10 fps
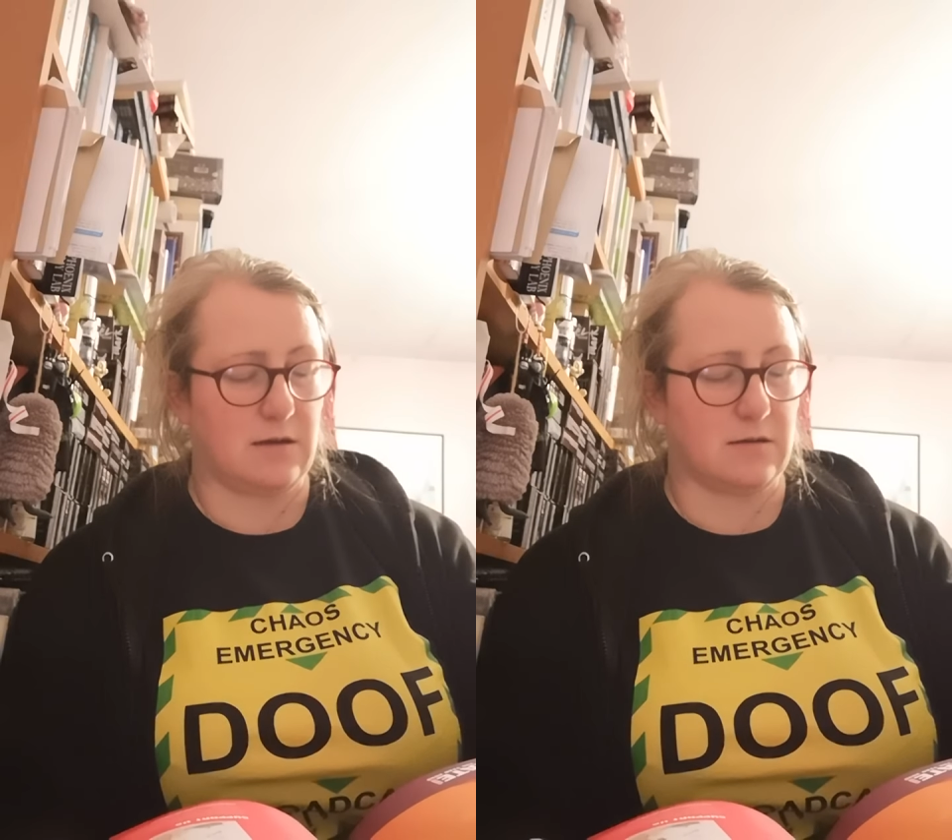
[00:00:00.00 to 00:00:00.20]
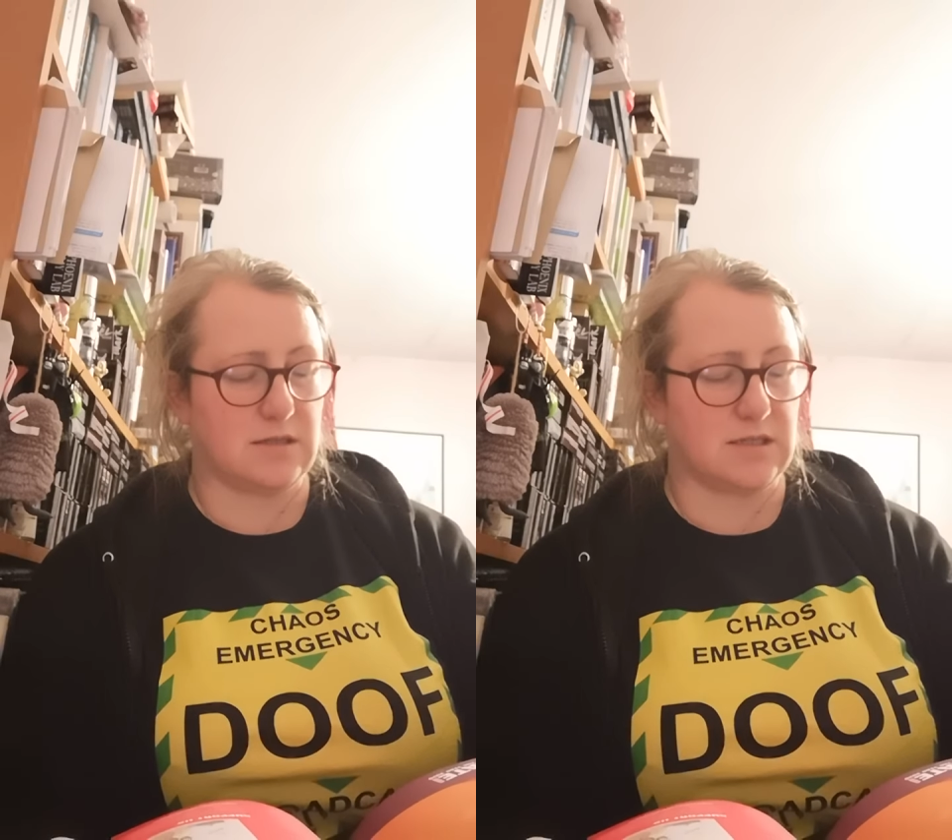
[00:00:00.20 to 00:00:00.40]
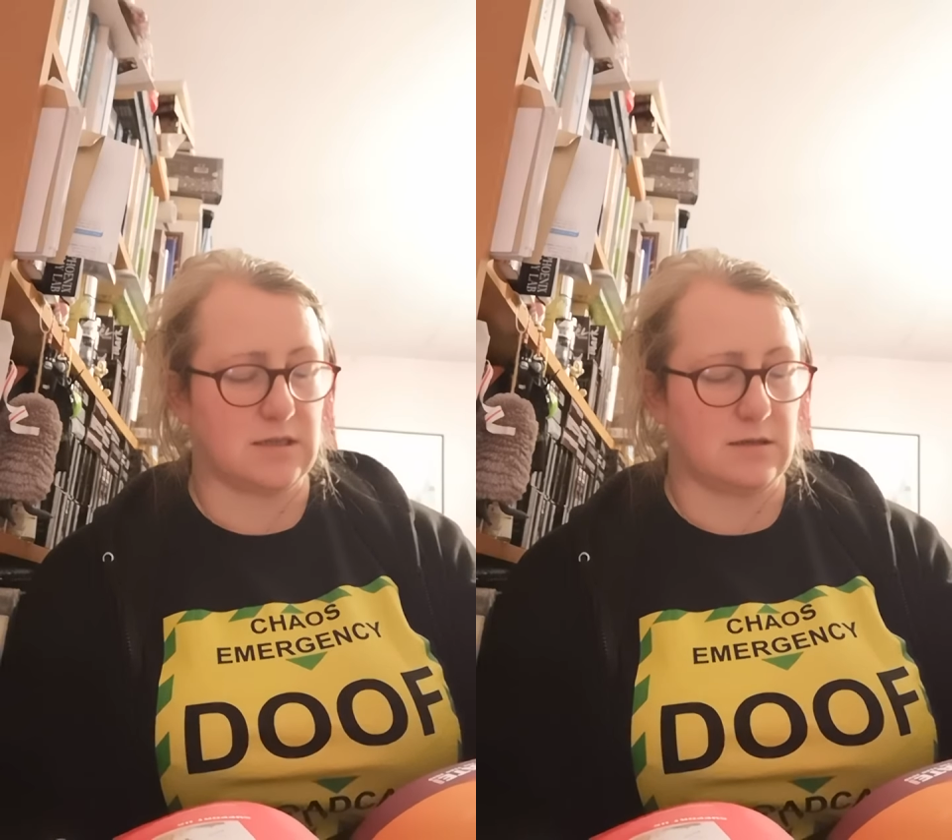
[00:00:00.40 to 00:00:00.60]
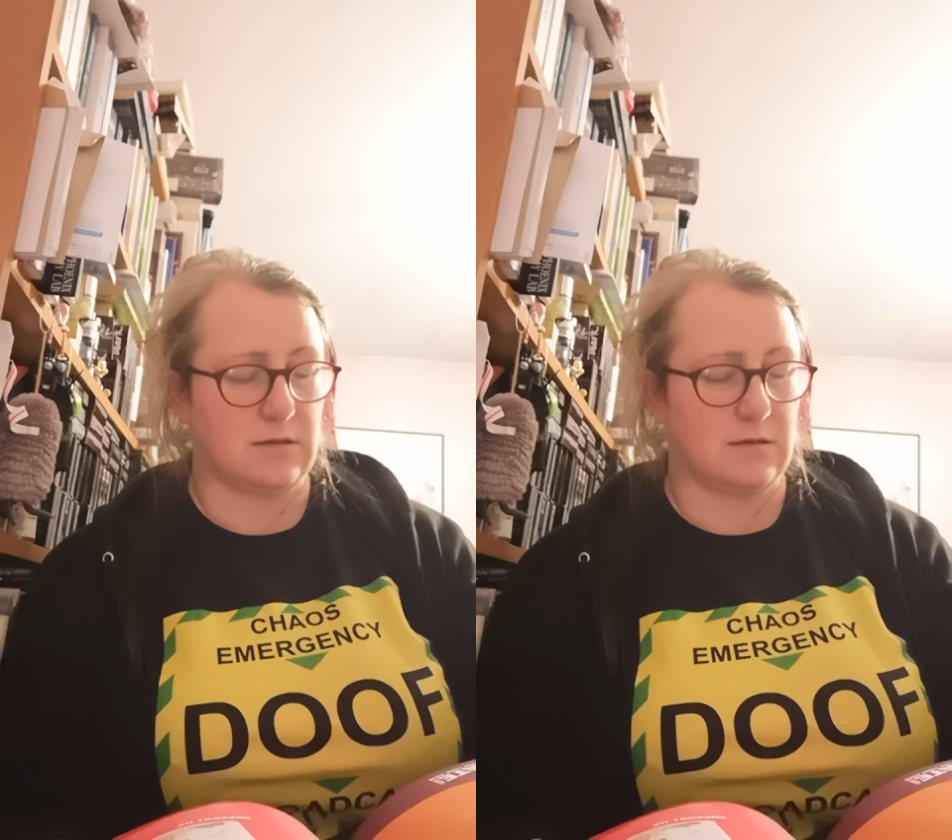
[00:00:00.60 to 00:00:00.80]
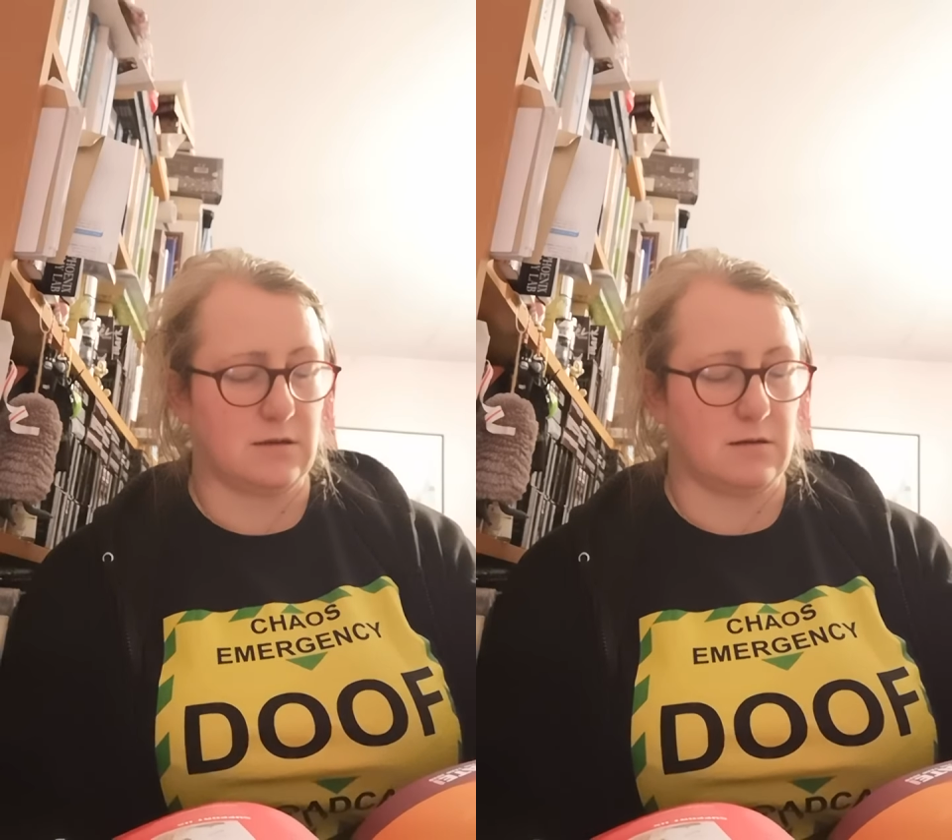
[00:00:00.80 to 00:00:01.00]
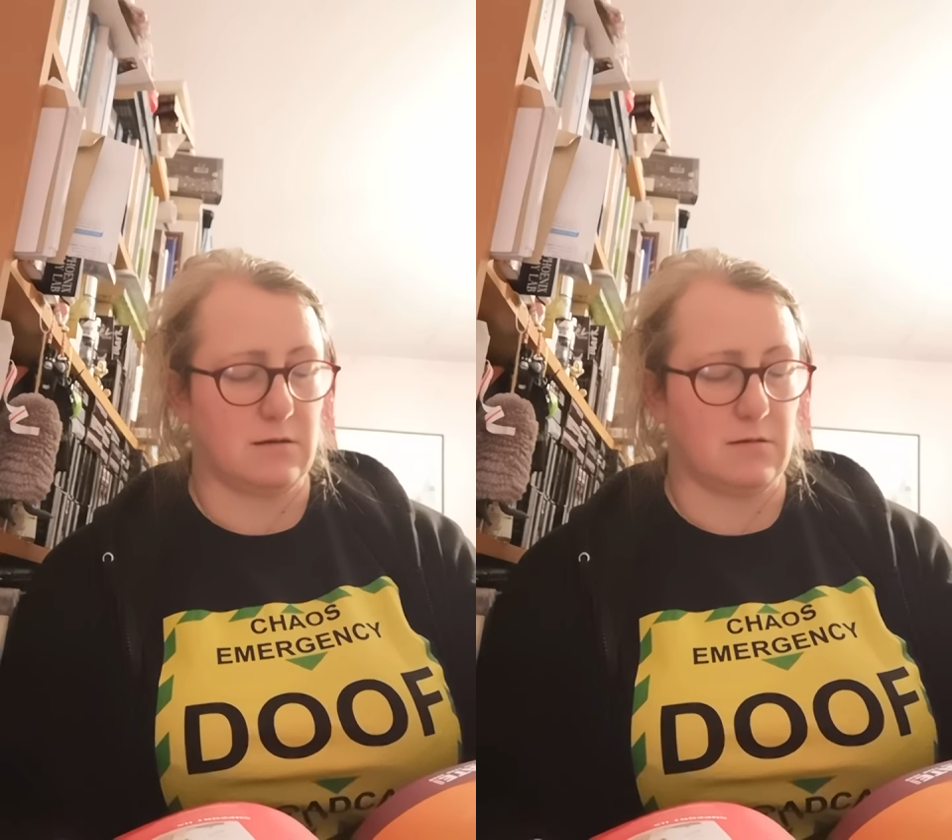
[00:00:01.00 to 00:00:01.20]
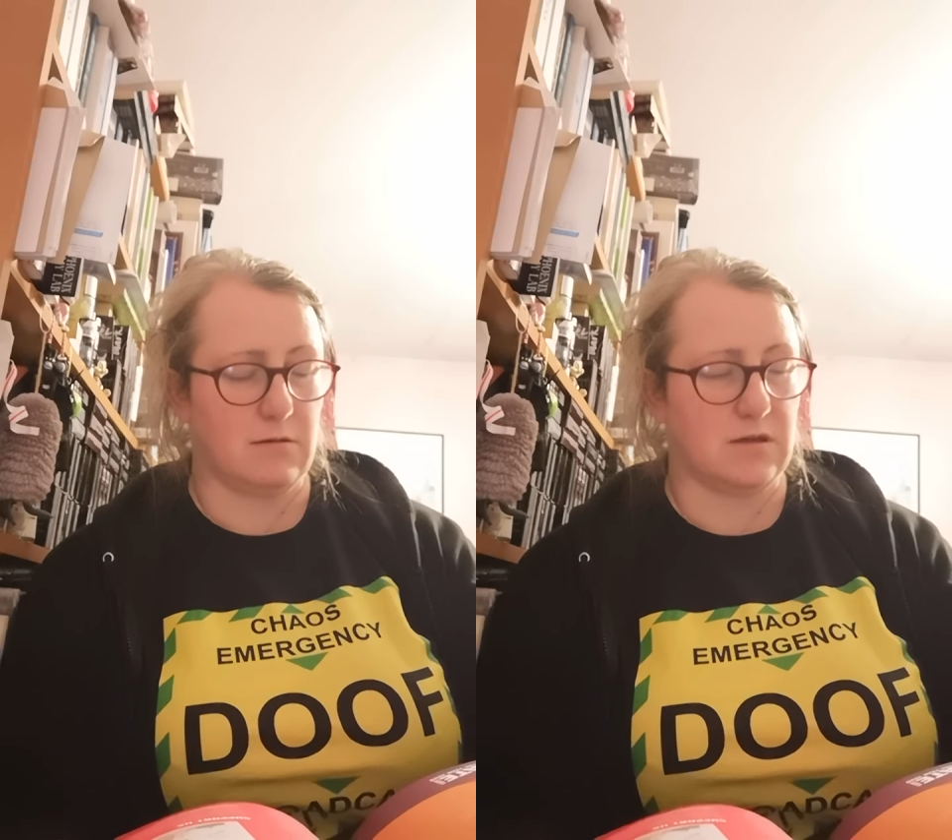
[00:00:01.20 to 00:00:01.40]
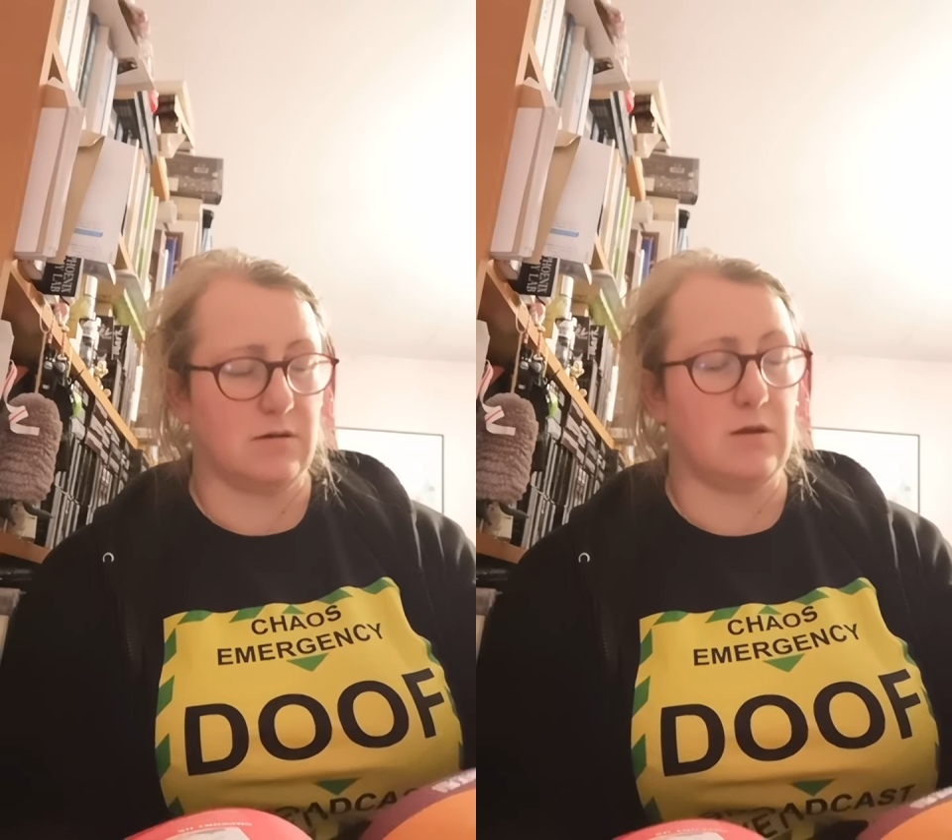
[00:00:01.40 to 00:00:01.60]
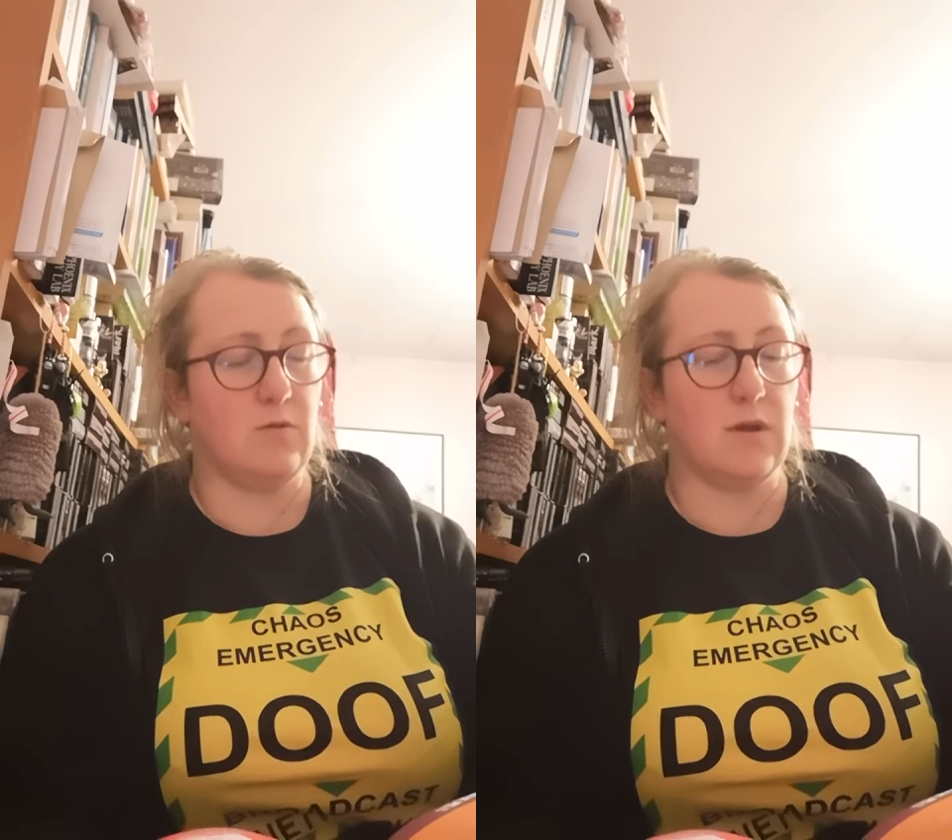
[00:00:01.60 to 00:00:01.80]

arts.org.uk.